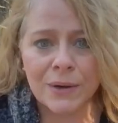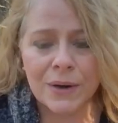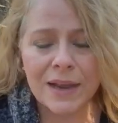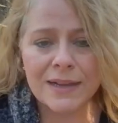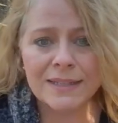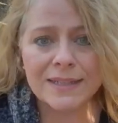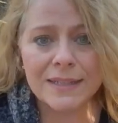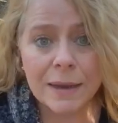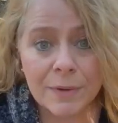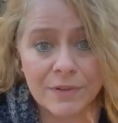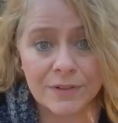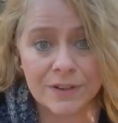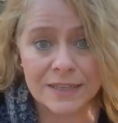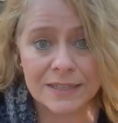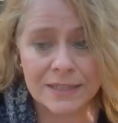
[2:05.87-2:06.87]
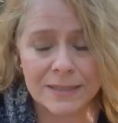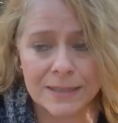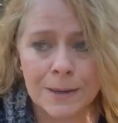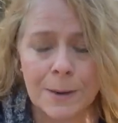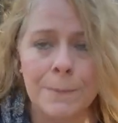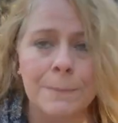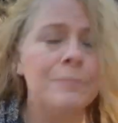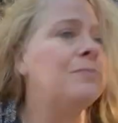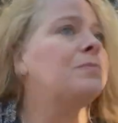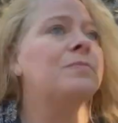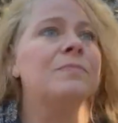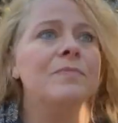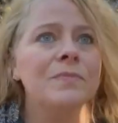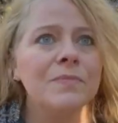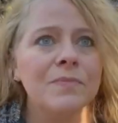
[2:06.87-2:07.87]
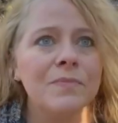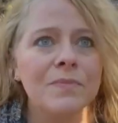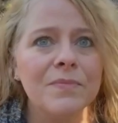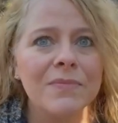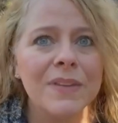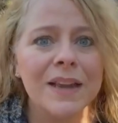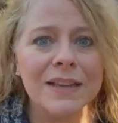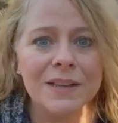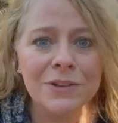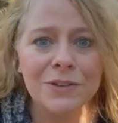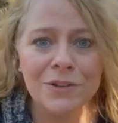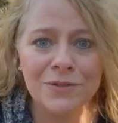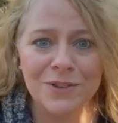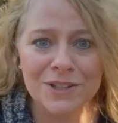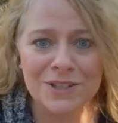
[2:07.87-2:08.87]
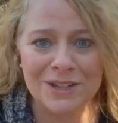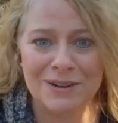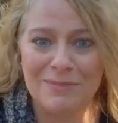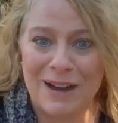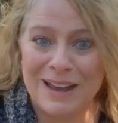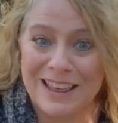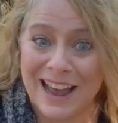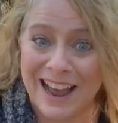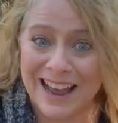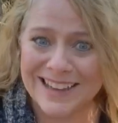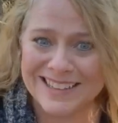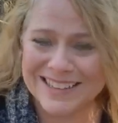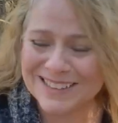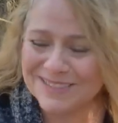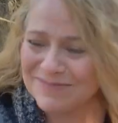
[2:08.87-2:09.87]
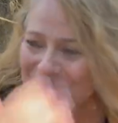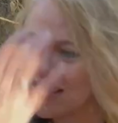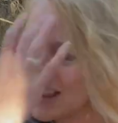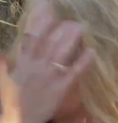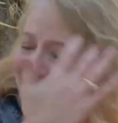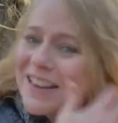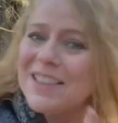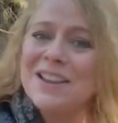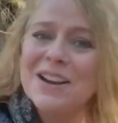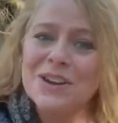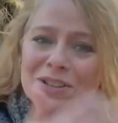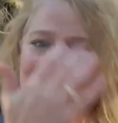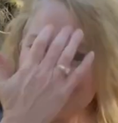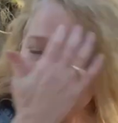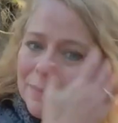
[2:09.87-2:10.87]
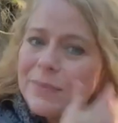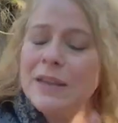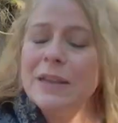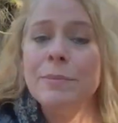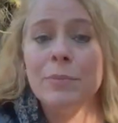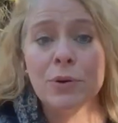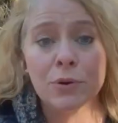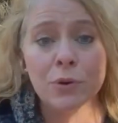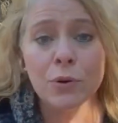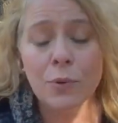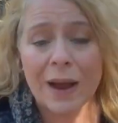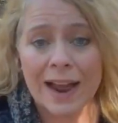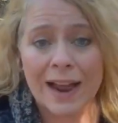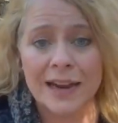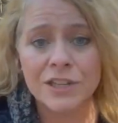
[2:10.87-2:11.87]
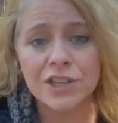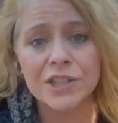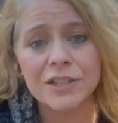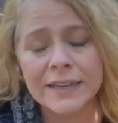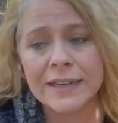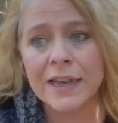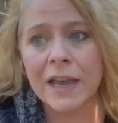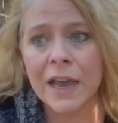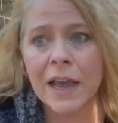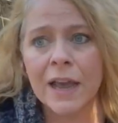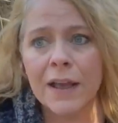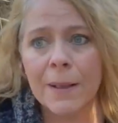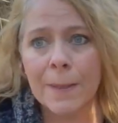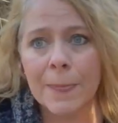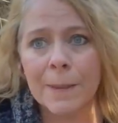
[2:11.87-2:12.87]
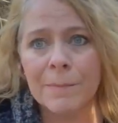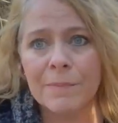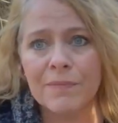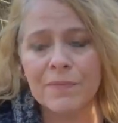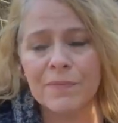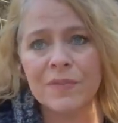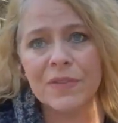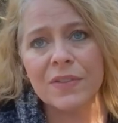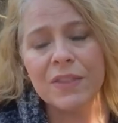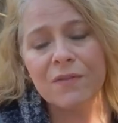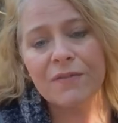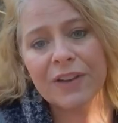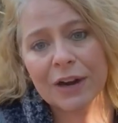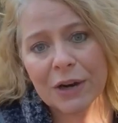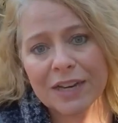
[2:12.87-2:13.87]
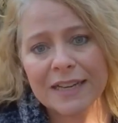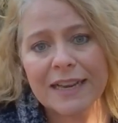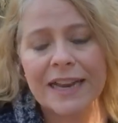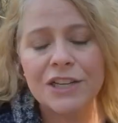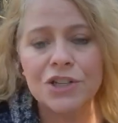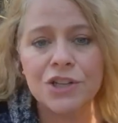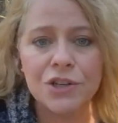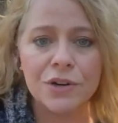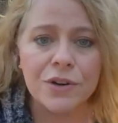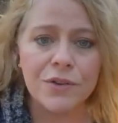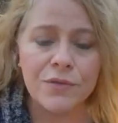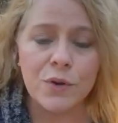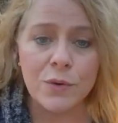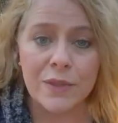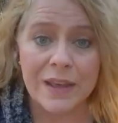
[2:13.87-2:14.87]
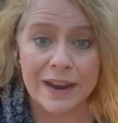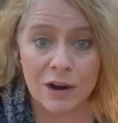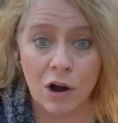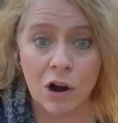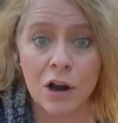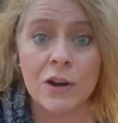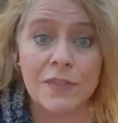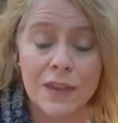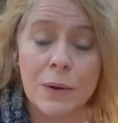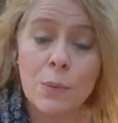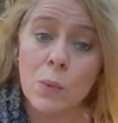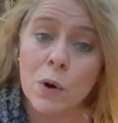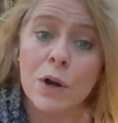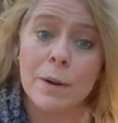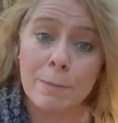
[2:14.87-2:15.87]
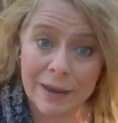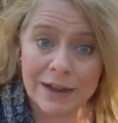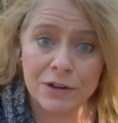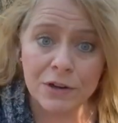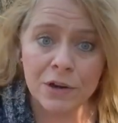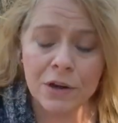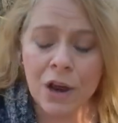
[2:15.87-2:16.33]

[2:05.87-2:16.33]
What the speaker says: Some of us get a little frustrated by that. Now, there are some people who actually, the very nature of who they are, they work better